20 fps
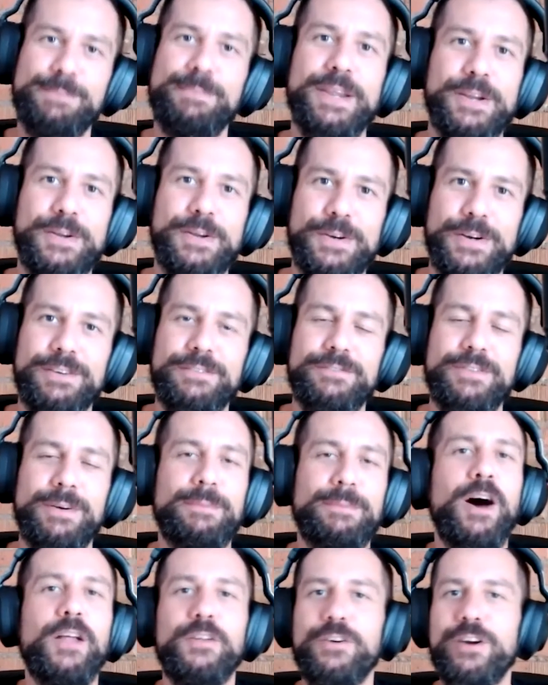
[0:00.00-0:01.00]
speaker
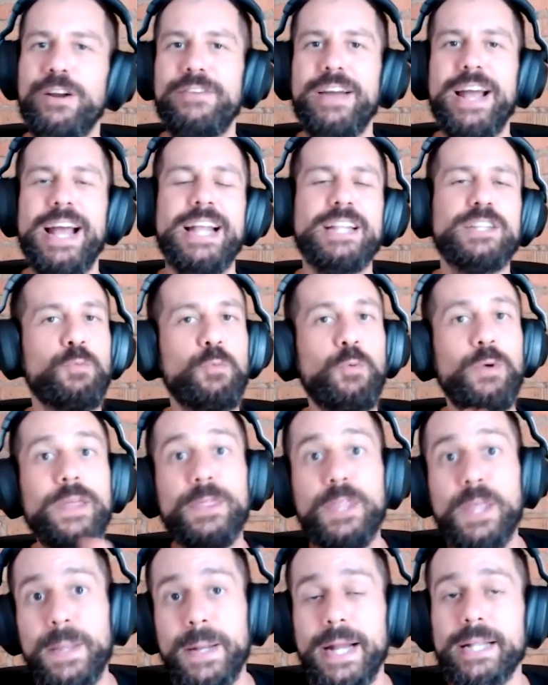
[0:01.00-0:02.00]
from other events. We
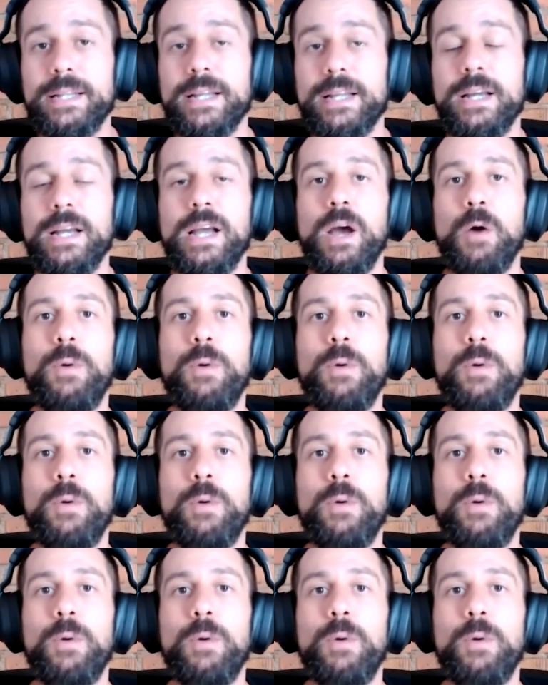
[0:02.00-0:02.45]
did it.